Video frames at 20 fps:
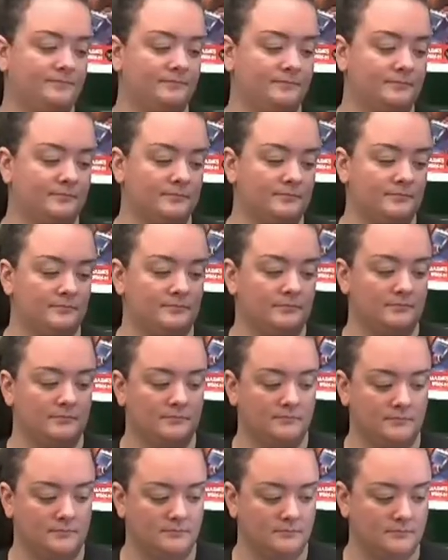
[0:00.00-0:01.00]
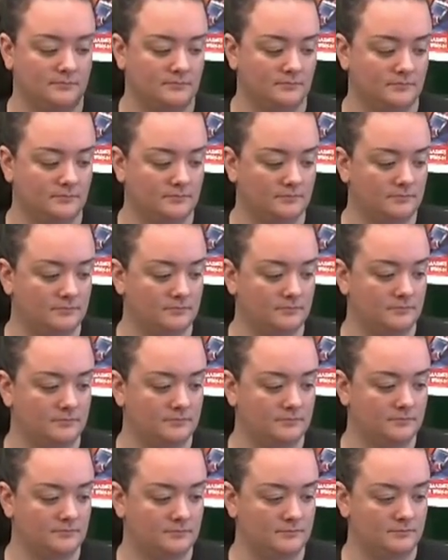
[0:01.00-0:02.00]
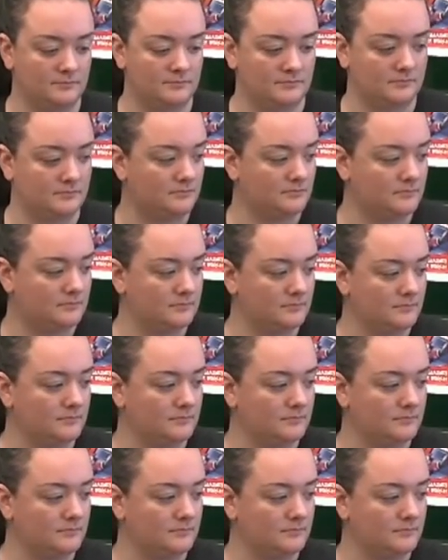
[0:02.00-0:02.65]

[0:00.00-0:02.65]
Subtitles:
No words are spoken by the person on screen.